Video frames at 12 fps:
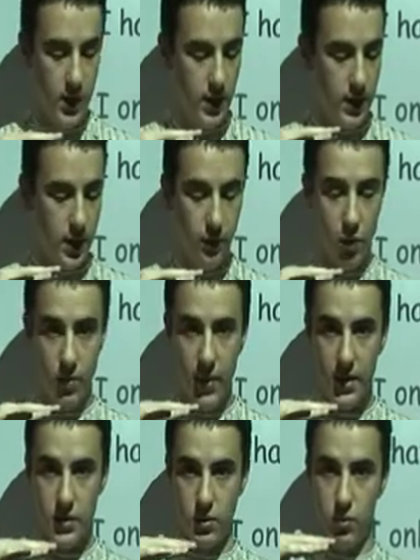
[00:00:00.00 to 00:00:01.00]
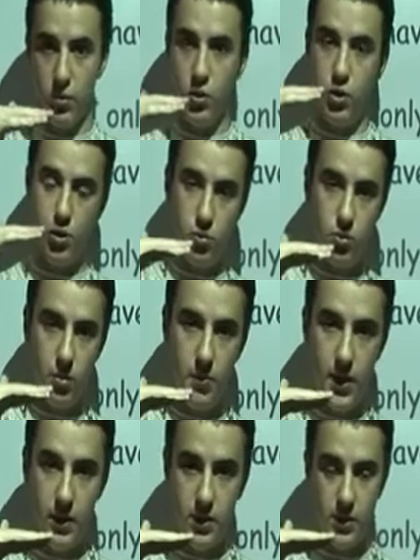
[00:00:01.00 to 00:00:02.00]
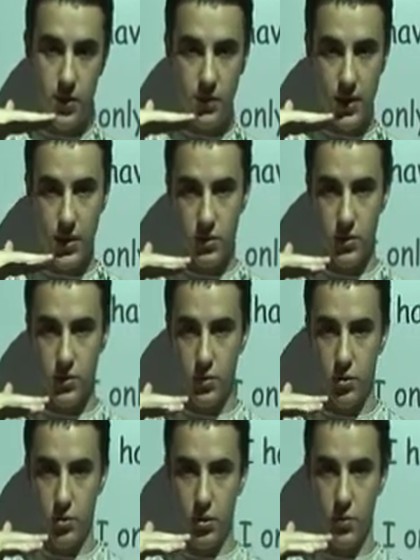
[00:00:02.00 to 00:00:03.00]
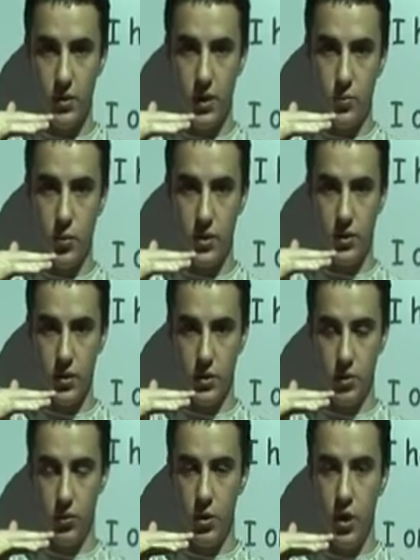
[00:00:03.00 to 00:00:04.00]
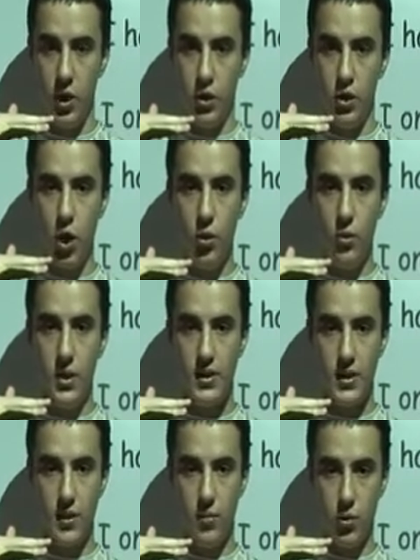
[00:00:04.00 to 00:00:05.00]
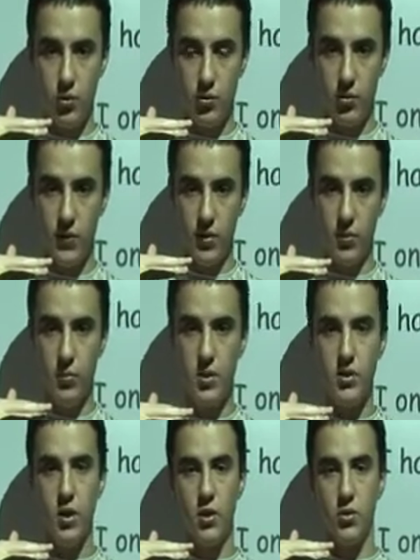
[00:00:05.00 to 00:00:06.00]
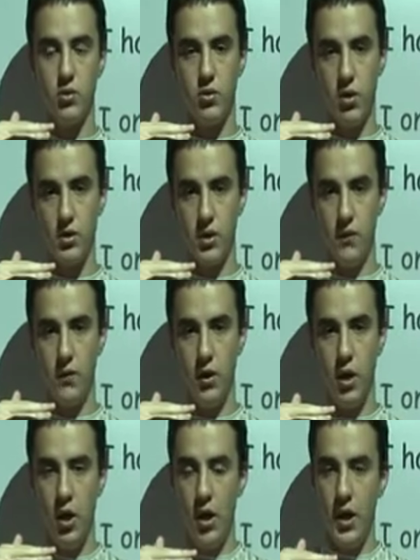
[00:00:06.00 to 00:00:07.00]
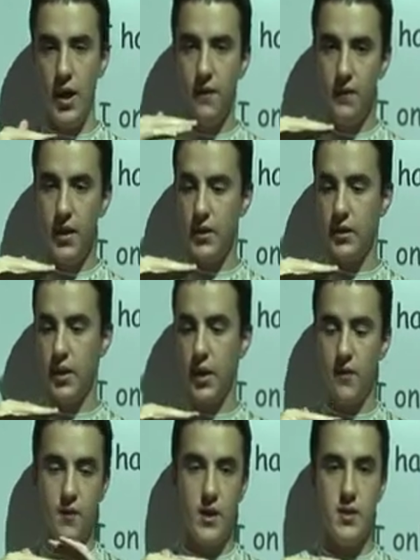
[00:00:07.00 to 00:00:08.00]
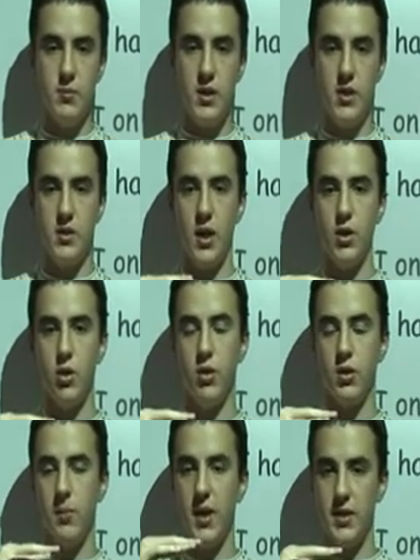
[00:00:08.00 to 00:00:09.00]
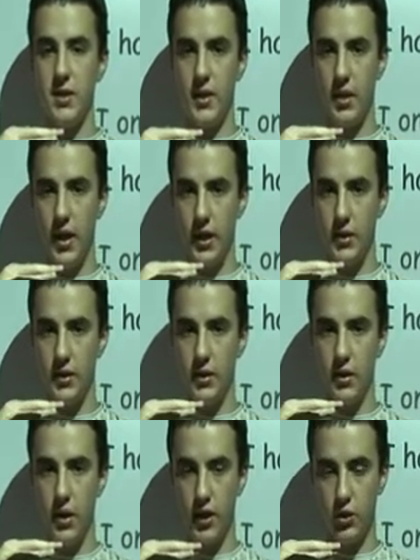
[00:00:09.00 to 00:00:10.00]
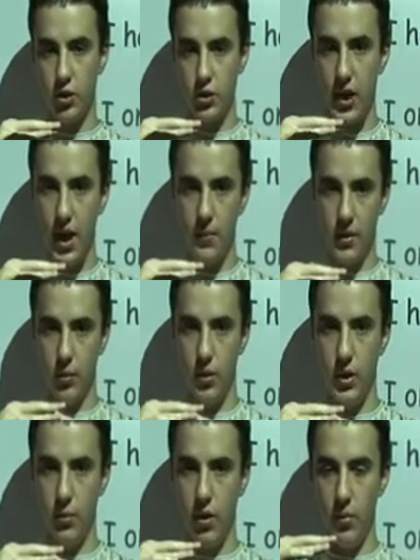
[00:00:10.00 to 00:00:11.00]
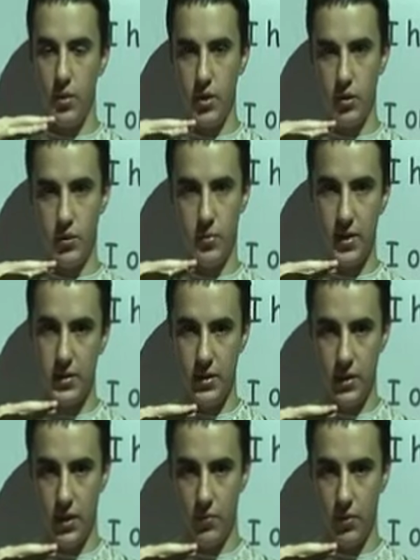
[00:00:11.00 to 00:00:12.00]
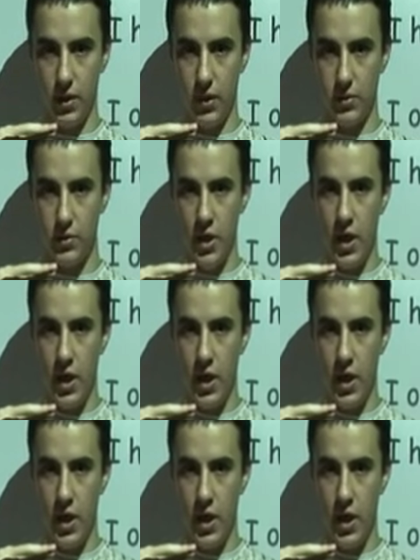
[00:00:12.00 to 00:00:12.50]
Now, if we go back to you comparing yourself to someone that's worse than you, not only is it emotion driven, but it's not constructive. If this means that you're the best in the class and you're just happy the way you are because you're better than everyone else,